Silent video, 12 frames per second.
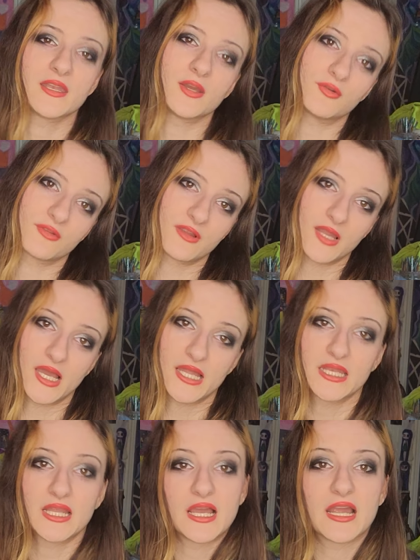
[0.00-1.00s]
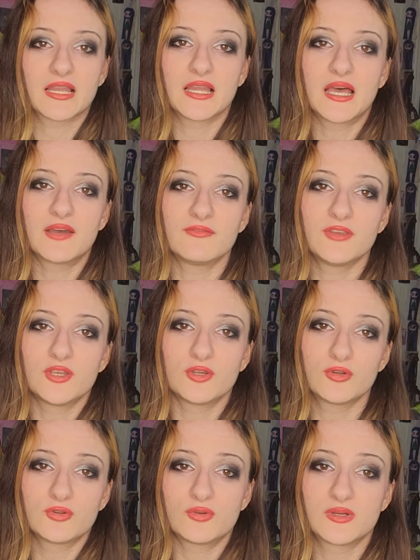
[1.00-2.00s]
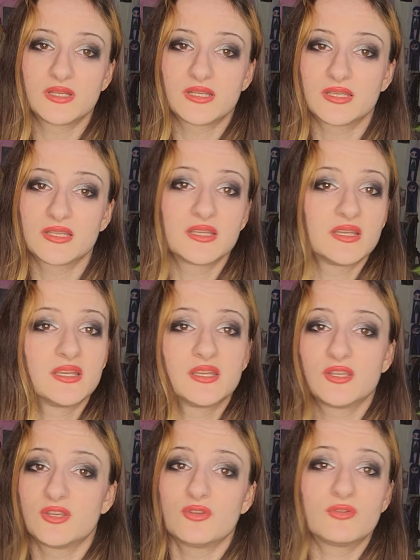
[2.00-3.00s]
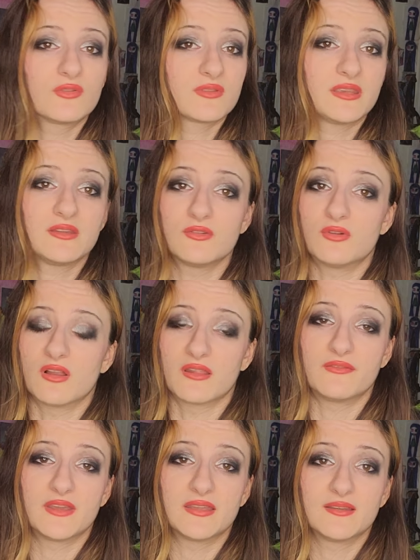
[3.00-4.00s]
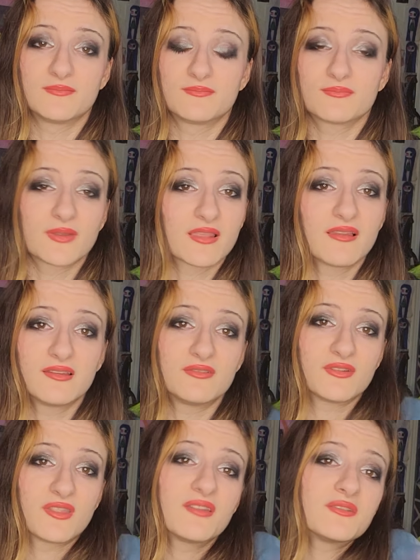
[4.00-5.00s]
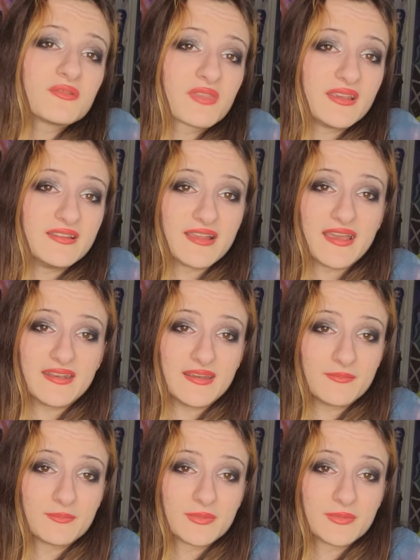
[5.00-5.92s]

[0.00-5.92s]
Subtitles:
I know it's a lot. I love you. You don't need to do all of it, but the little things add up.